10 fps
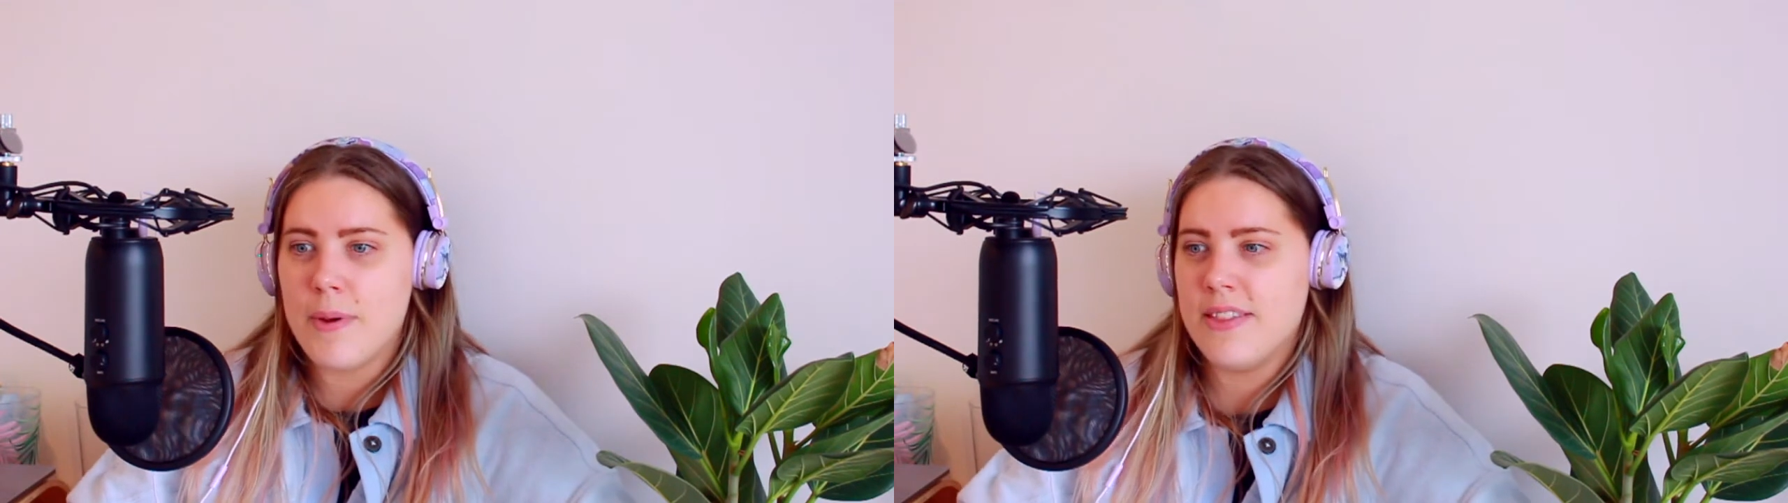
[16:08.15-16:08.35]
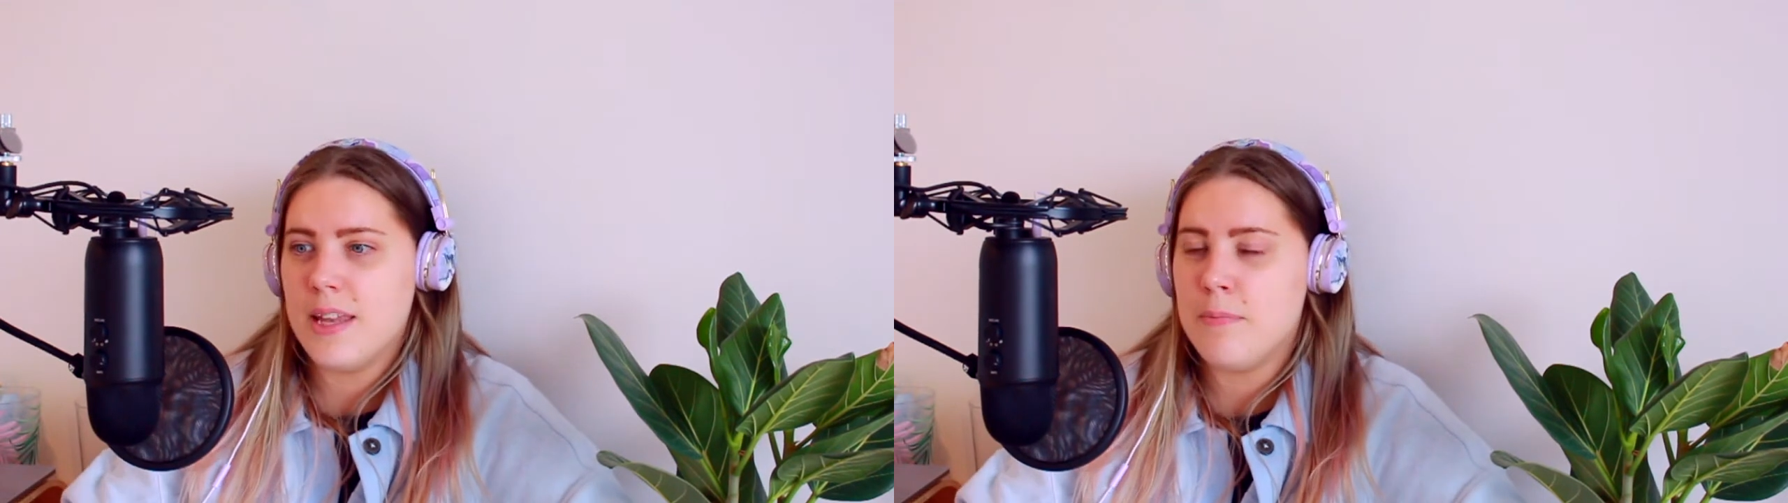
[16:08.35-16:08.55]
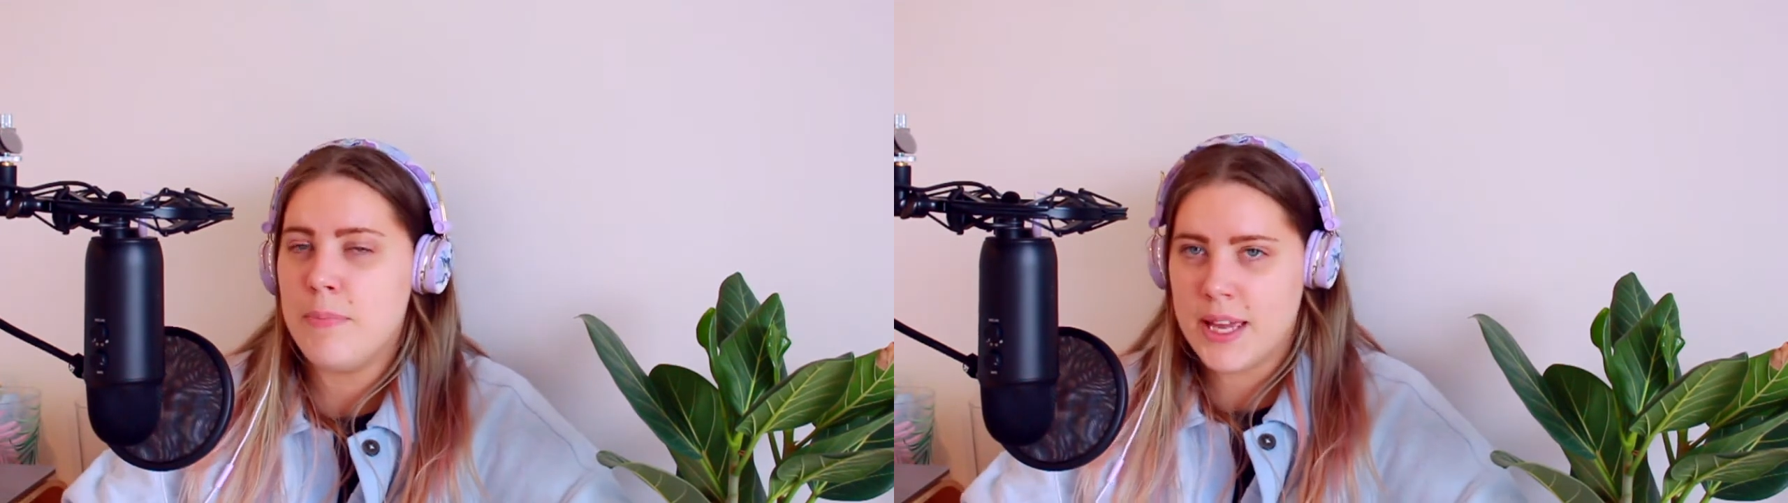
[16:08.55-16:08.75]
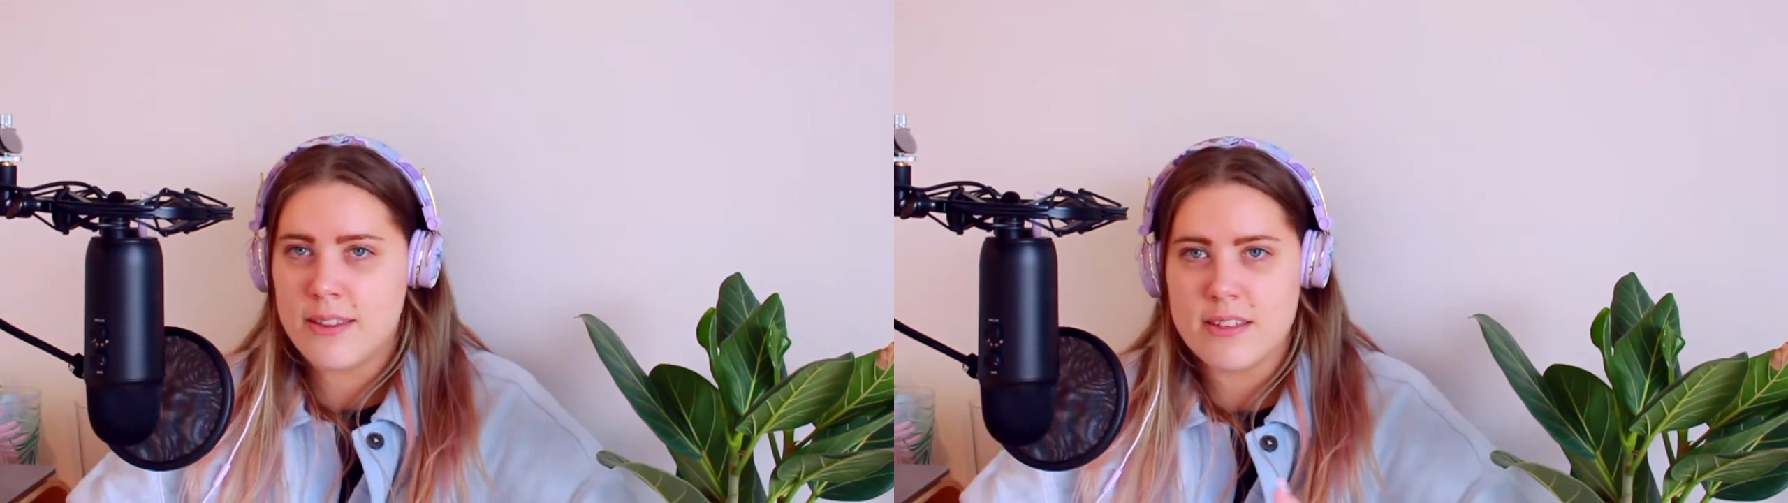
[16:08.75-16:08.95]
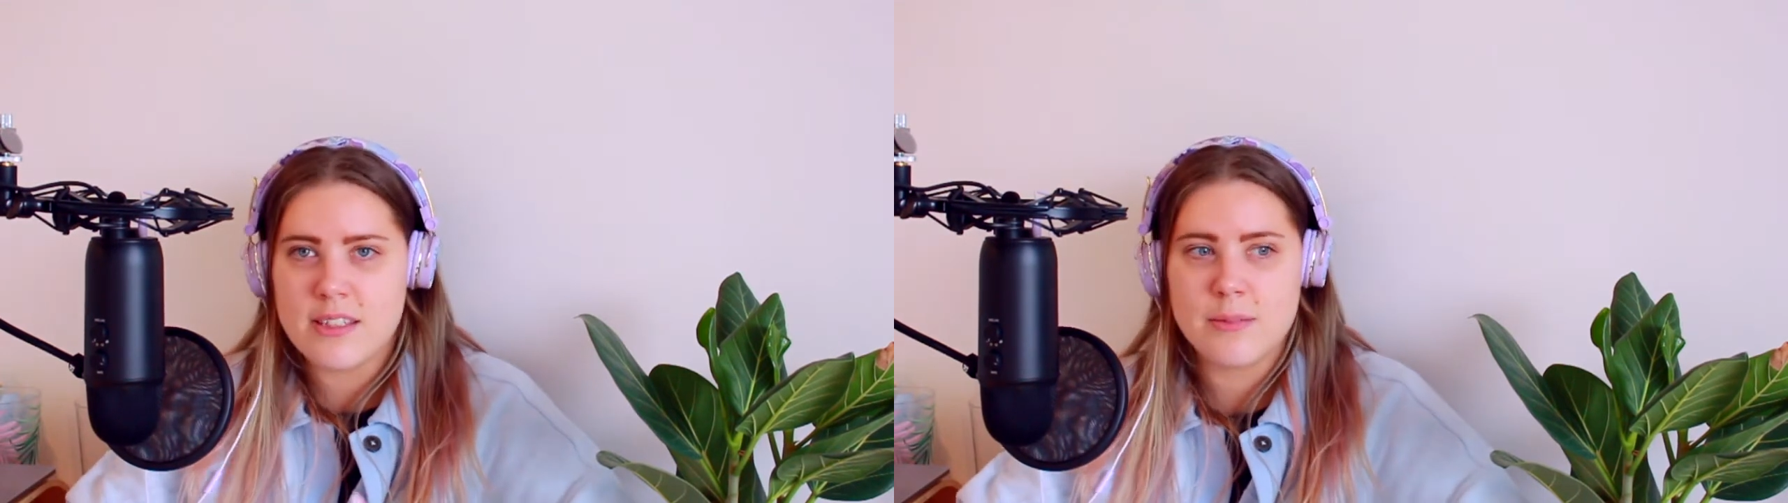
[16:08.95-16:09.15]
and then be in
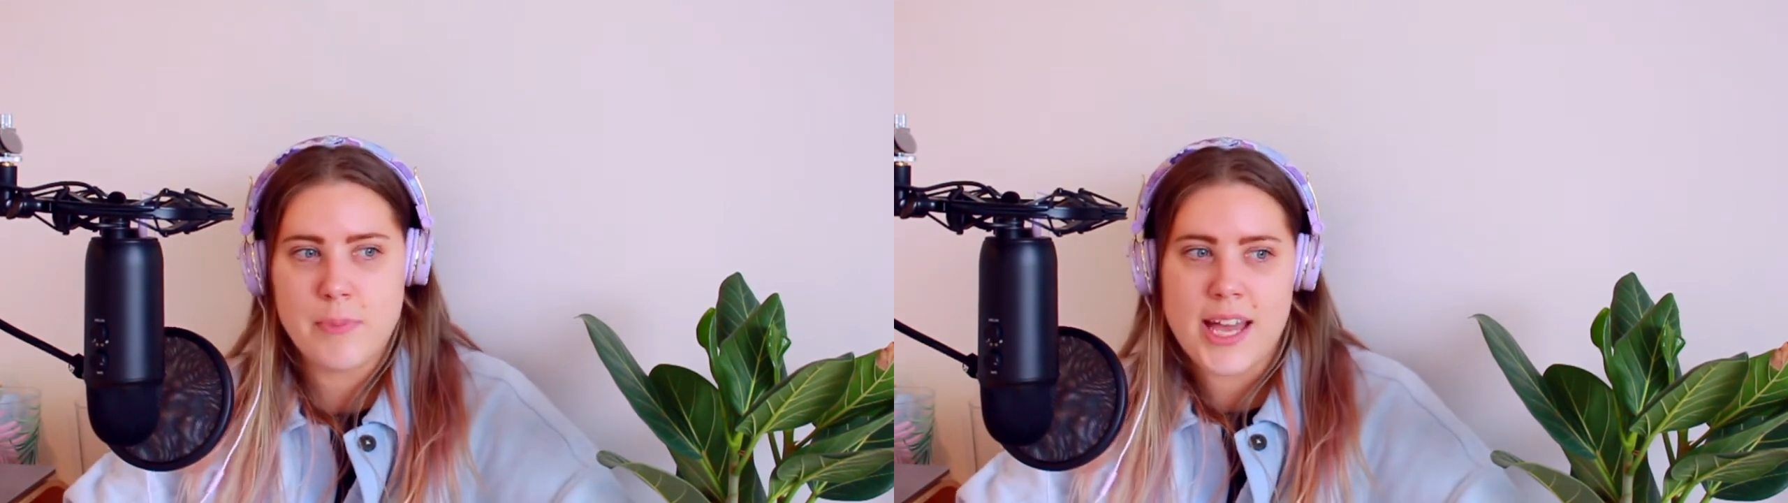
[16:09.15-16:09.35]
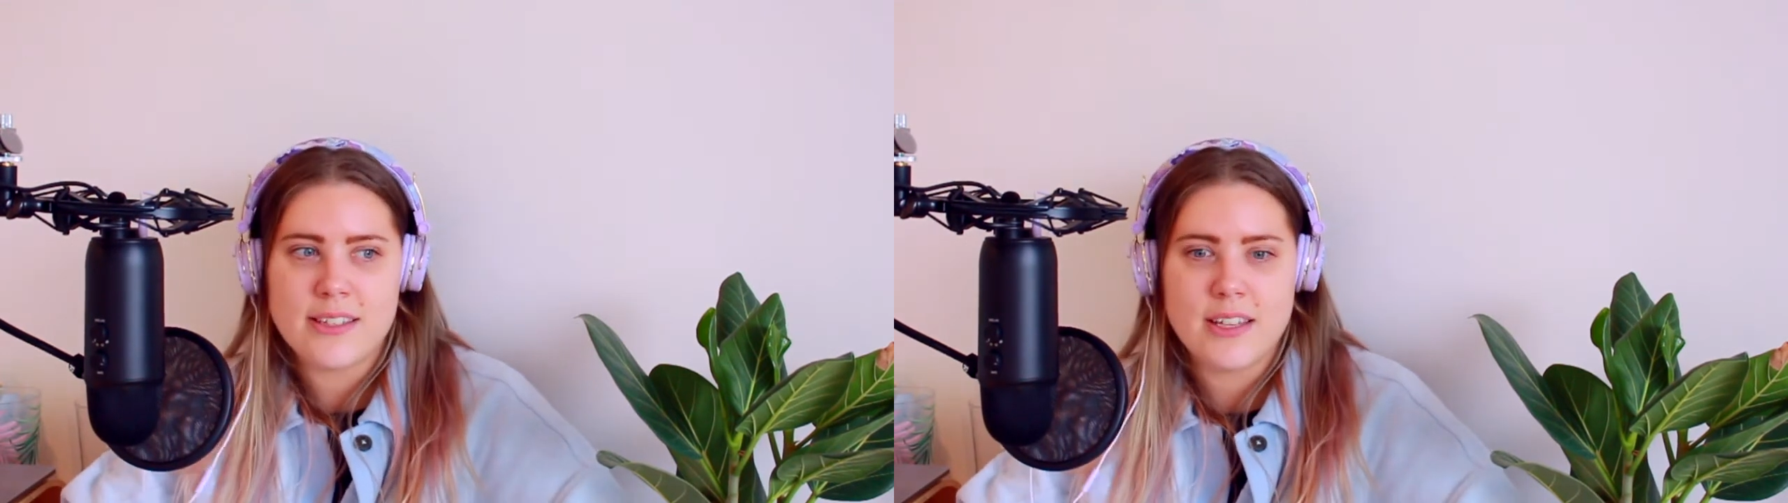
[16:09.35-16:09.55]
the space